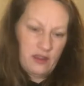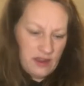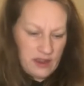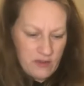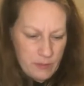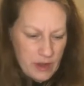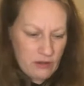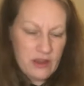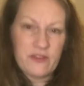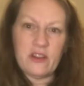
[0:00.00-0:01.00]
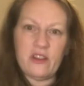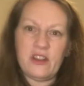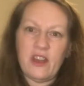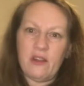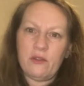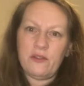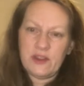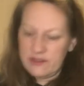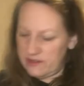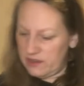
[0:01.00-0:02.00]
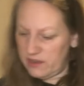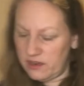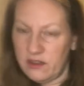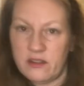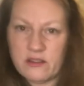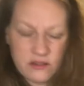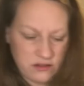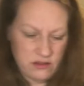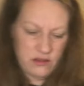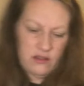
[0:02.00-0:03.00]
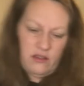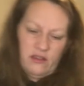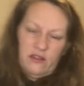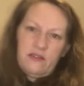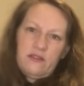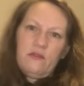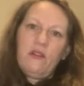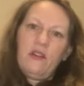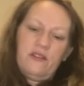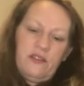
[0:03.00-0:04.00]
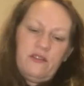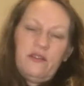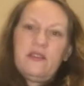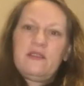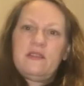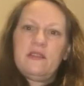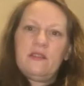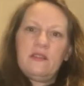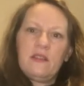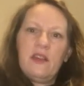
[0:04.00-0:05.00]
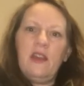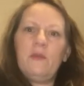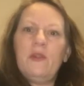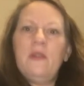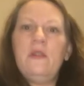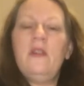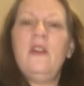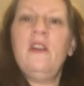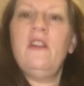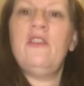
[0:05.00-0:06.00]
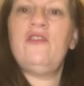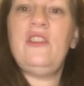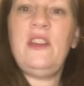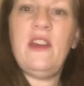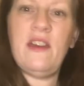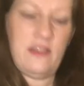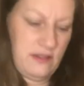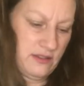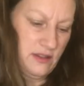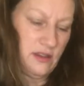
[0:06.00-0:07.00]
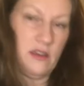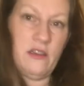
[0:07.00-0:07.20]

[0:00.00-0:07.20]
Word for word: Gonna have a better life. And yeah, I don't know if you can see. It's so hard to do this on the camera. She has,